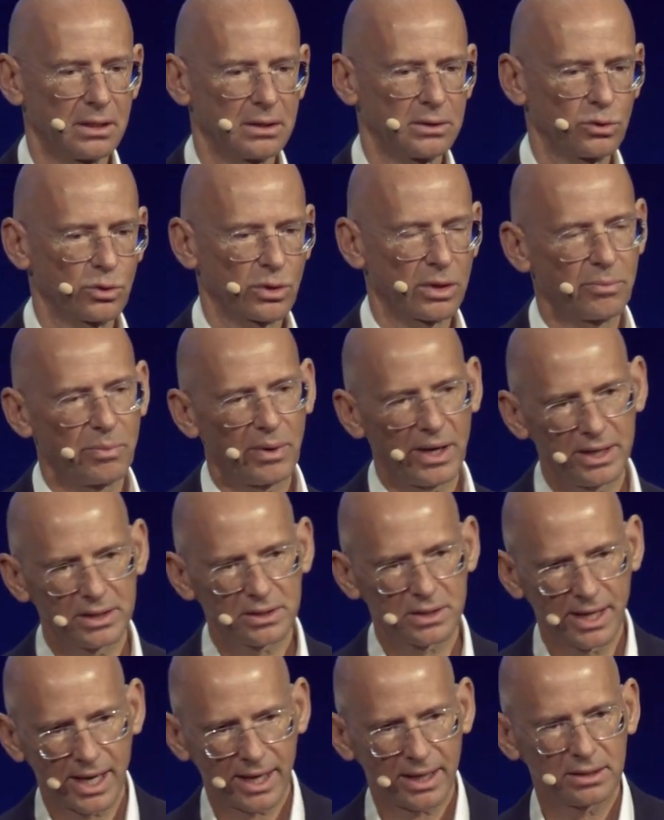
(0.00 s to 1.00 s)
to replace
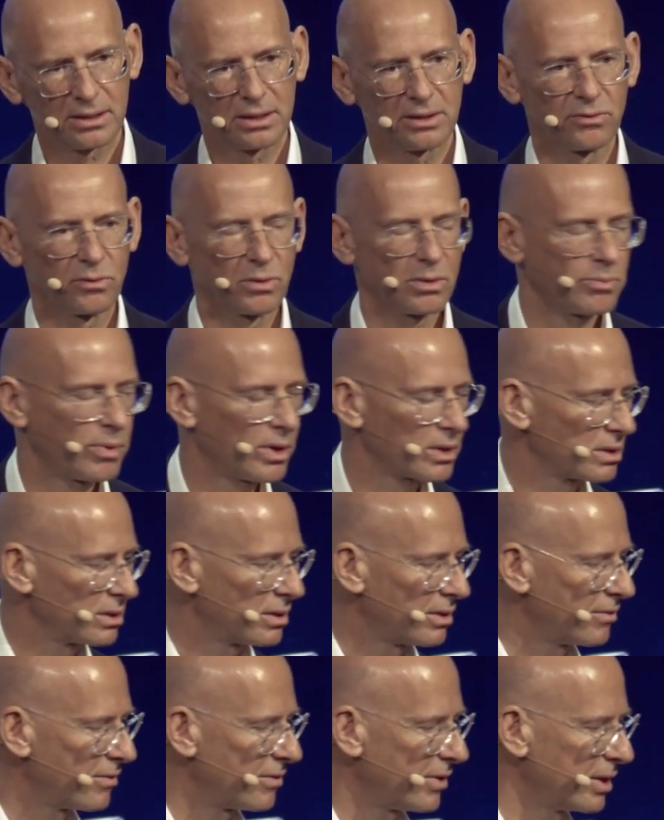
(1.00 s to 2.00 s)
negative with
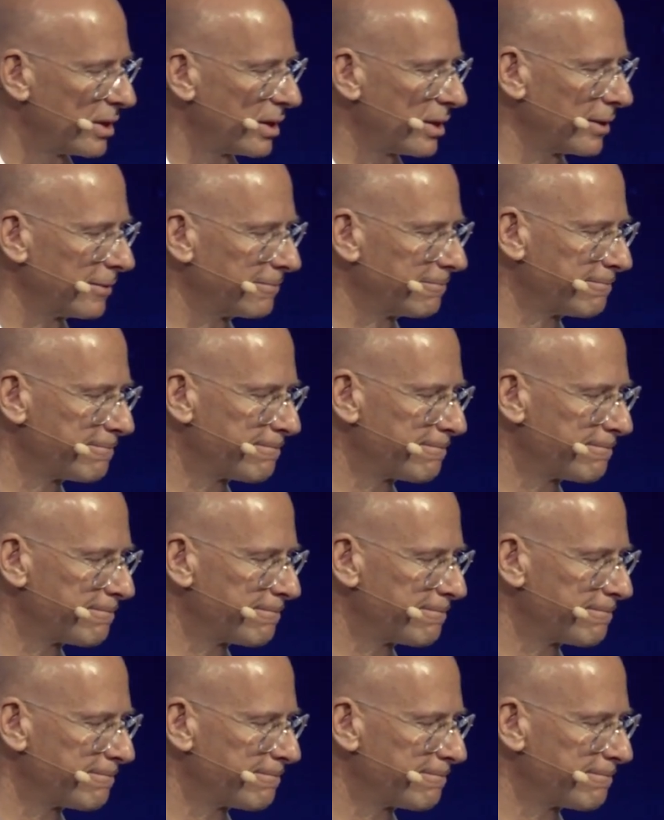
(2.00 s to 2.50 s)
positive thinking.